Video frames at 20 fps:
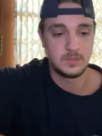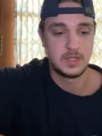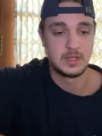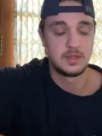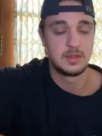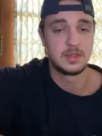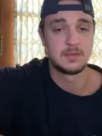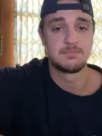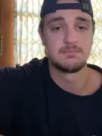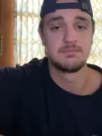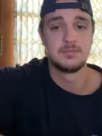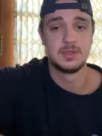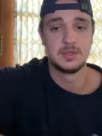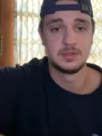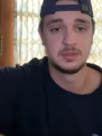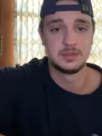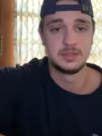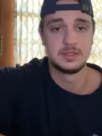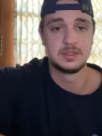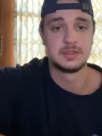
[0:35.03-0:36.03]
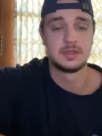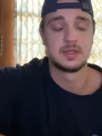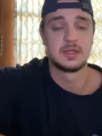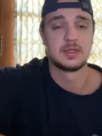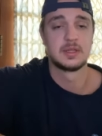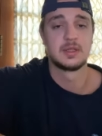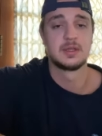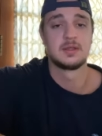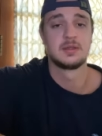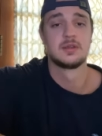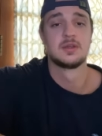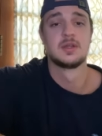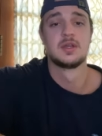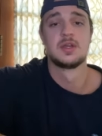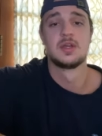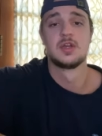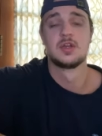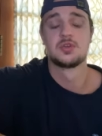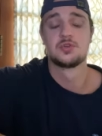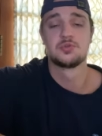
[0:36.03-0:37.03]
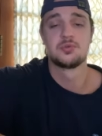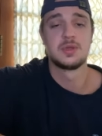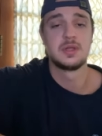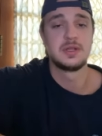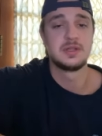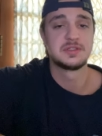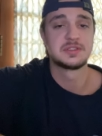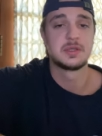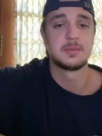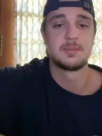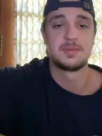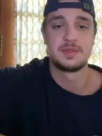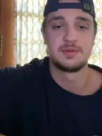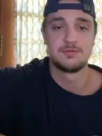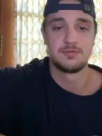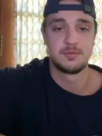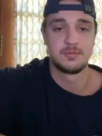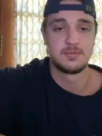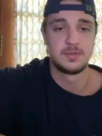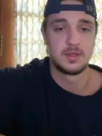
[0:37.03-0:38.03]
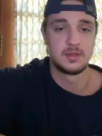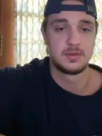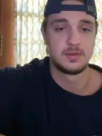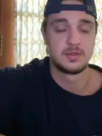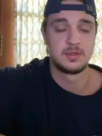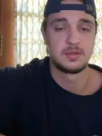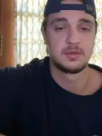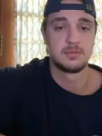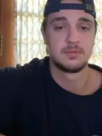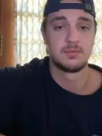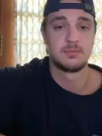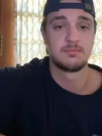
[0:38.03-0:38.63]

I like building. I like creating something from nothing.